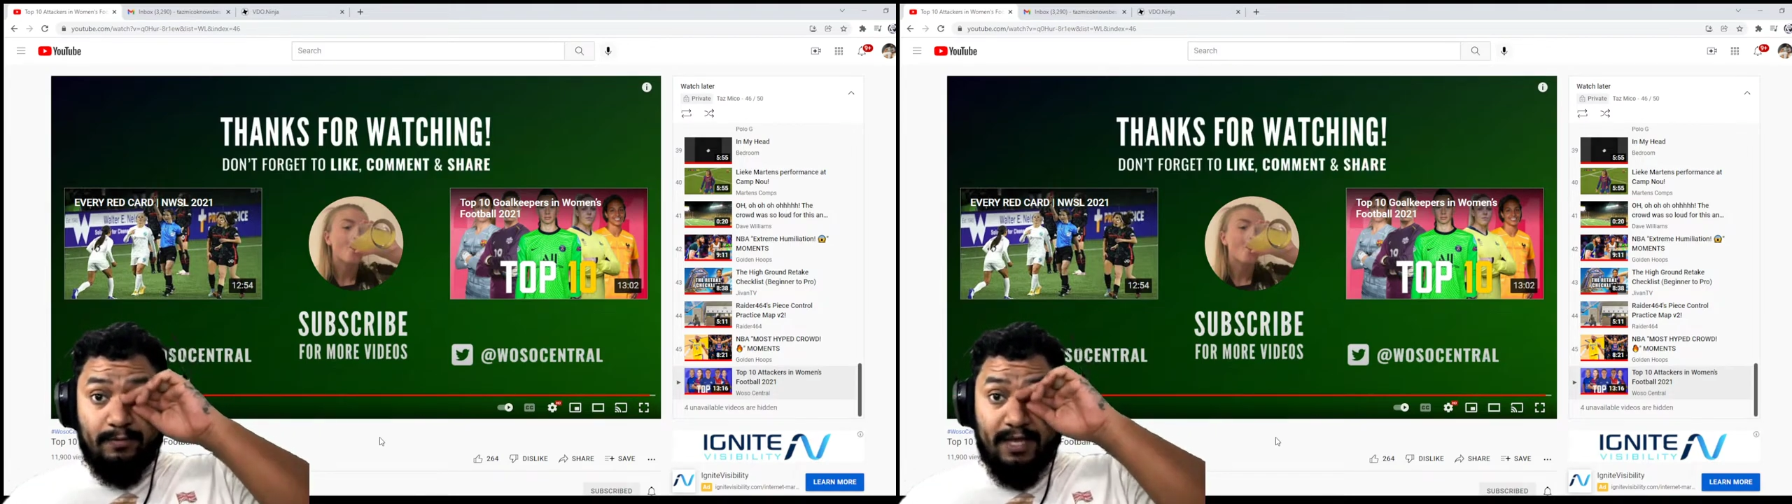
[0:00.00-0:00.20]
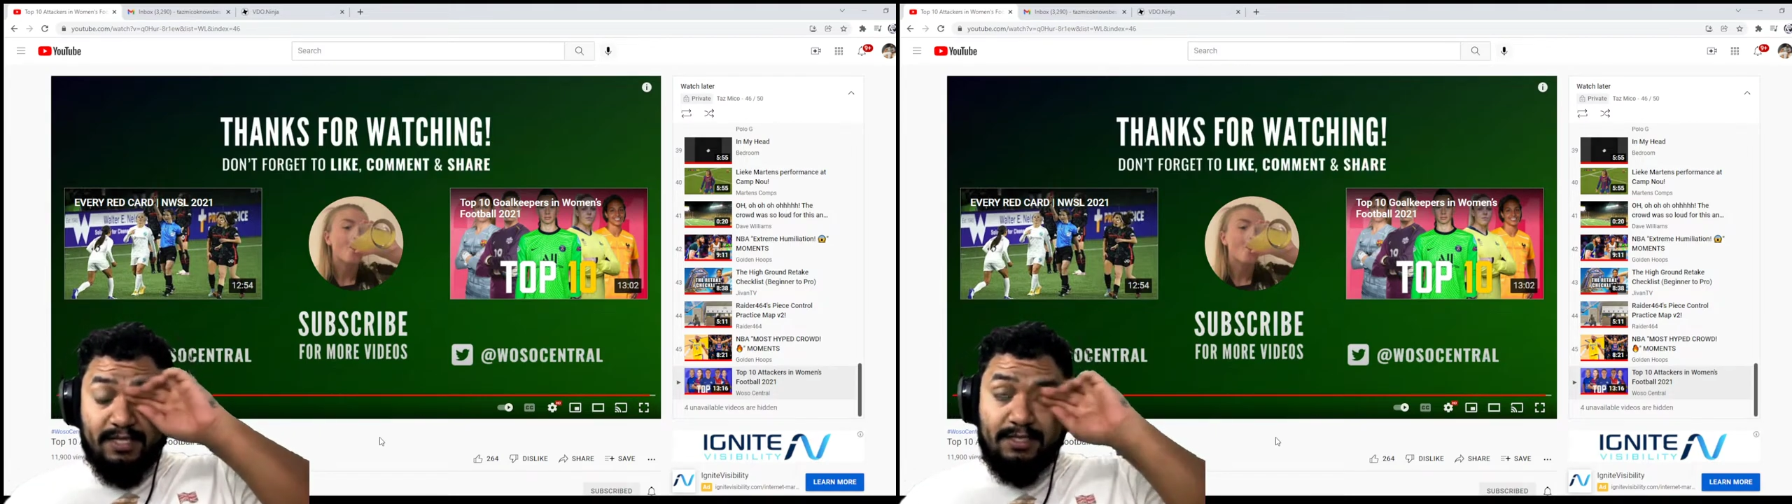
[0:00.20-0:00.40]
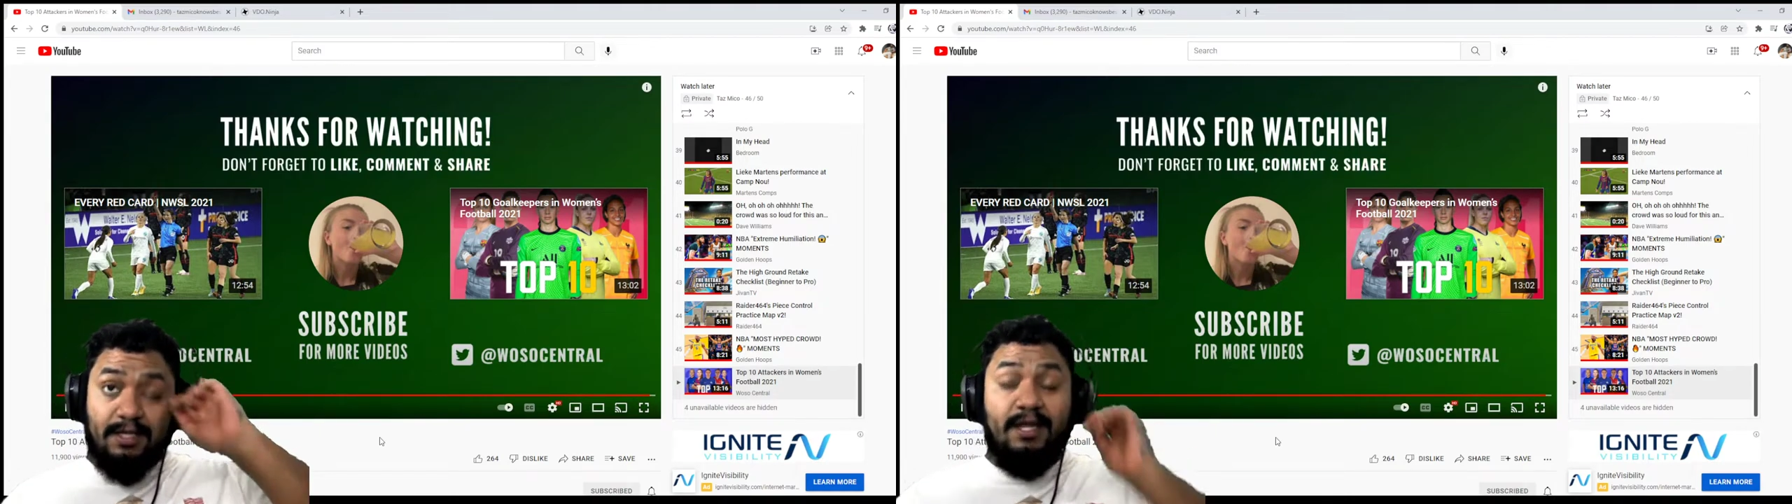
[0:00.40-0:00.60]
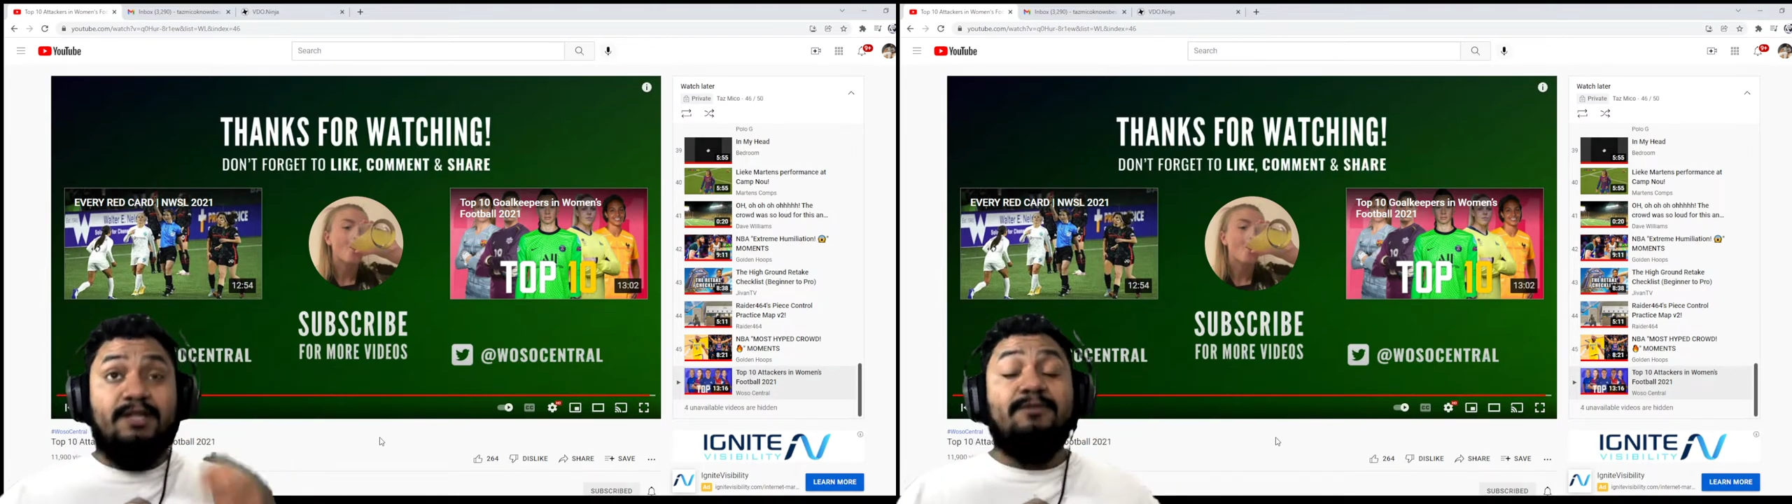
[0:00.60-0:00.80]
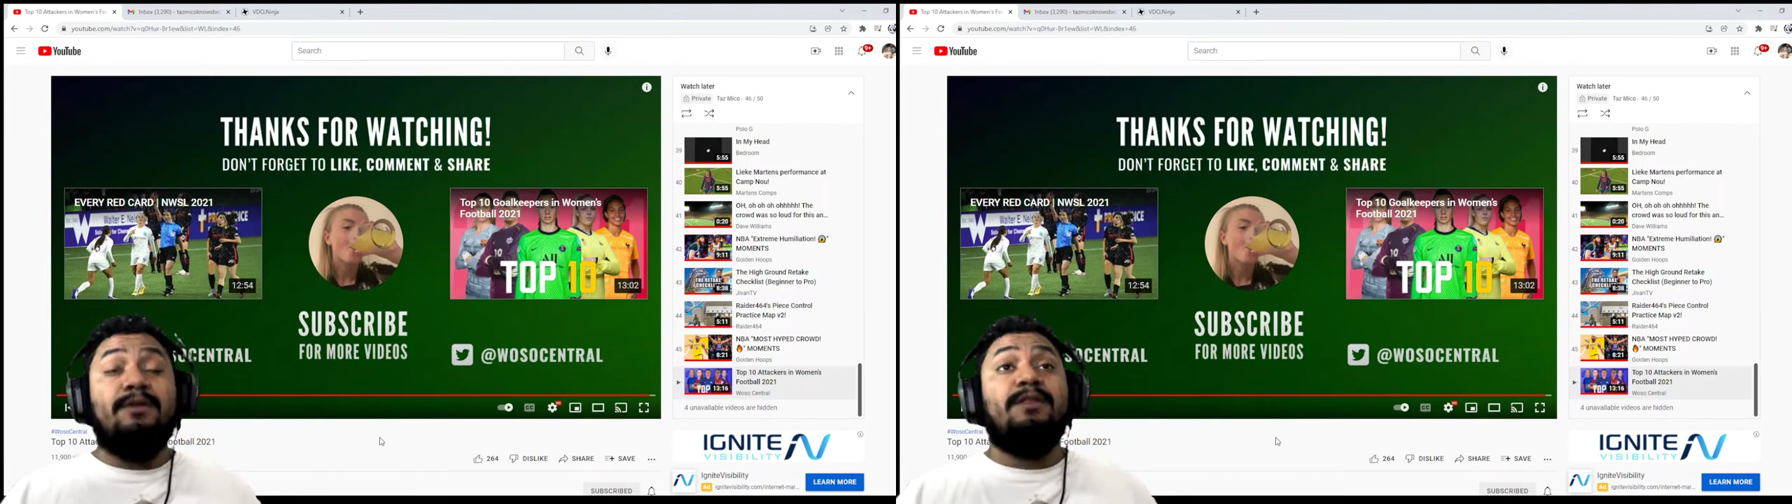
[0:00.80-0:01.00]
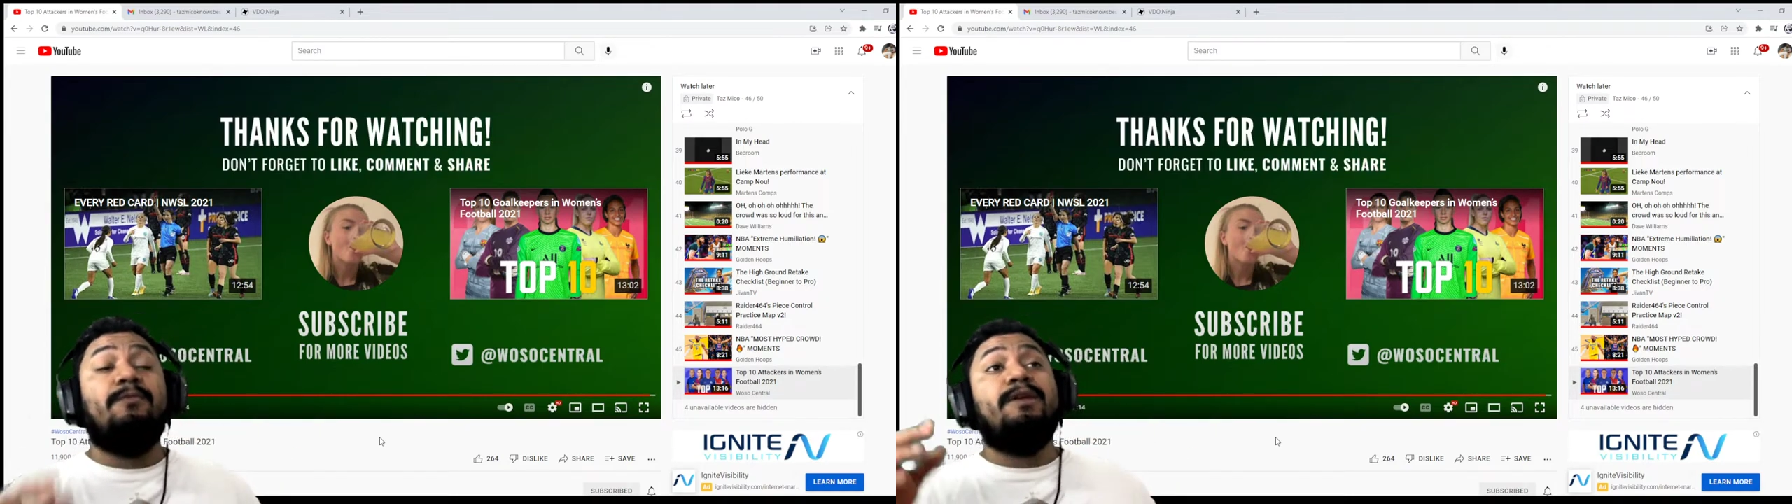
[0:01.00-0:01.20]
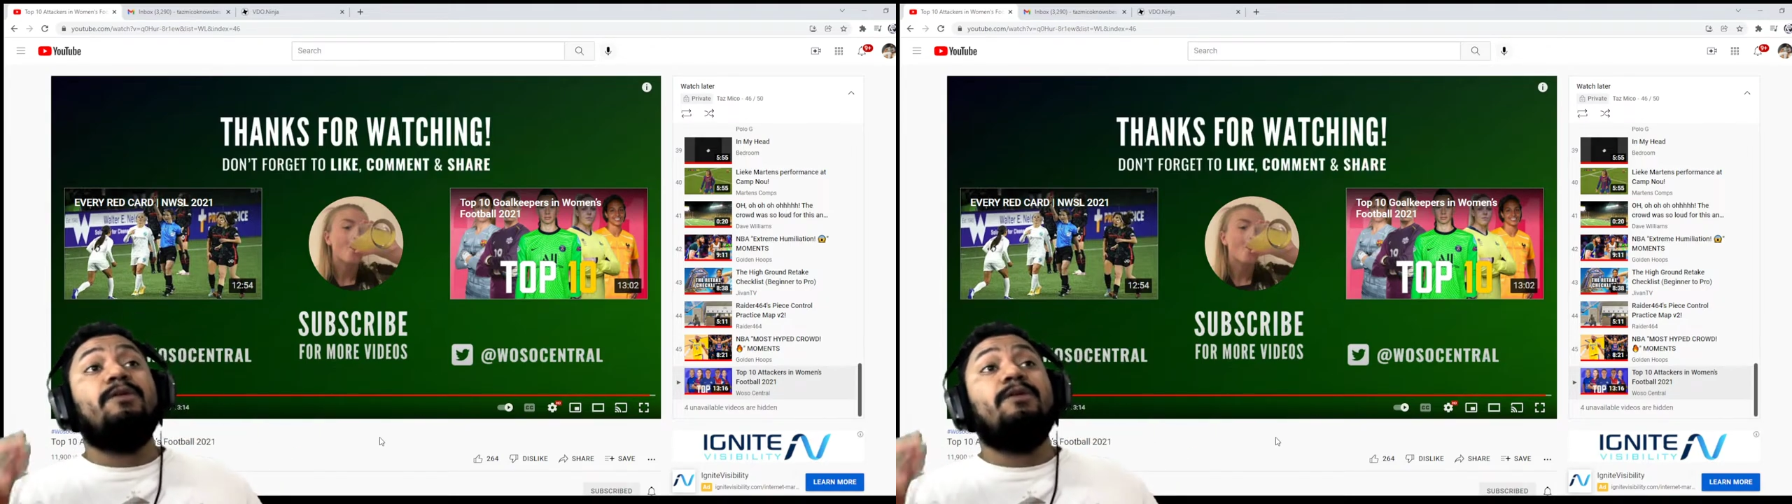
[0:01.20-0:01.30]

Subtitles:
react to the next one and then we're